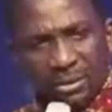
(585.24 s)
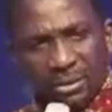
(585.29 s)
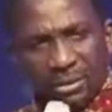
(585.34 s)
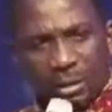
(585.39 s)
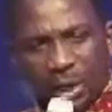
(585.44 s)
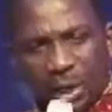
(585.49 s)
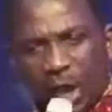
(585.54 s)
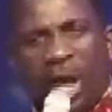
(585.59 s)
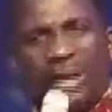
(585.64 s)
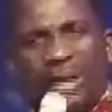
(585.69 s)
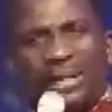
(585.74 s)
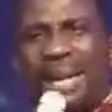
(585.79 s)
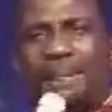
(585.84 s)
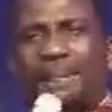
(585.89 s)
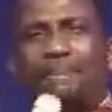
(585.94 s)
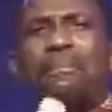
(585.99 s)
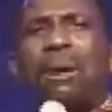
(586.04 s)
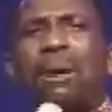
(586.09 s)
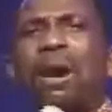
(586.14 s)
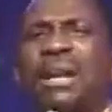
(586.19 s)
Lord, the
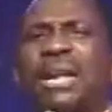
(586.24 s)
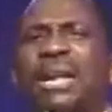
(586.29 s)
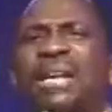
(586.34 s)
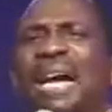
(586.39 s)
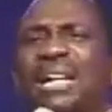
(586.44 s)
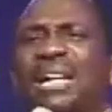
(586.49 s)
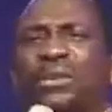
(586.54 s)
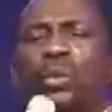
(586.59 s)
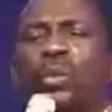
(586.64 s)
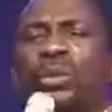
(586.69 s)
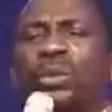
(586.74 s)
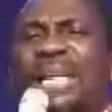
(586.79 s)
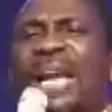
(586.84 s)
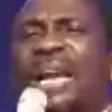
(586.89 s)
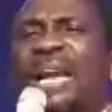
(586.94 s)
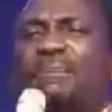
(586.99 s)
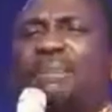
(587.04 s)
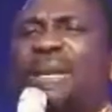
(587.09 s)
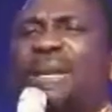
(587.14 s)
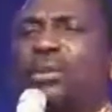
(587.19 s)
money that will
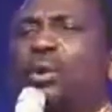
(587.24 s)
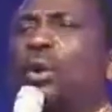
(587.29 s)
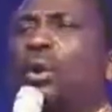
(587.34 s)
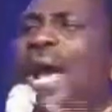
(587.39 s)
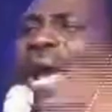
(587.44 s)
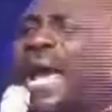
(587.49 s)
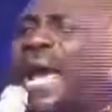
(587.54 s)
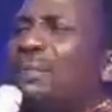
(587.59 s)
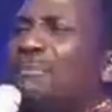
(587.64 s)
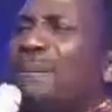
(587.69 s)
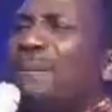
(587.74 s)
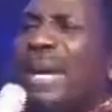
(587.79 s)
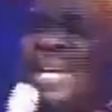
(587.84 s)
take me to hell, may